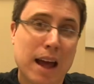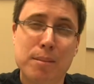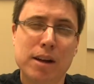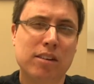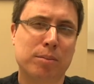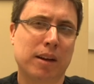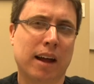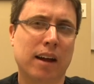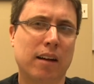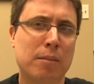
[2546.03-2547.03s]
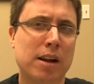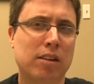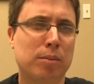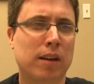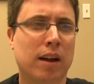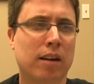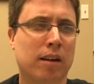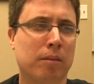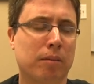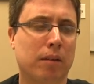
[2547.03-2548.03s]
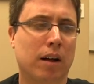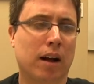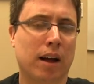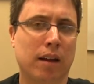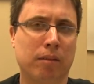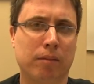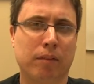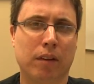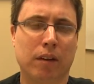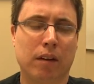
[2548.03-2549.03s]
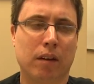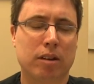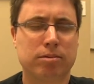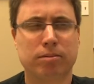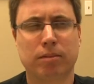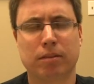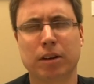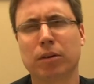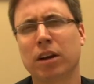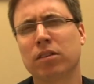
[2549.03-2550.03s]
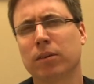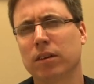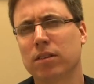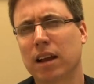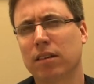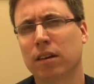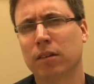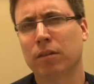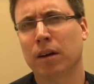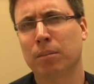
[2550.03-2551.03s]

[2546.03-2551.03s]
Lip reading: It might just be that. It might just be that I don't use the word sensitive.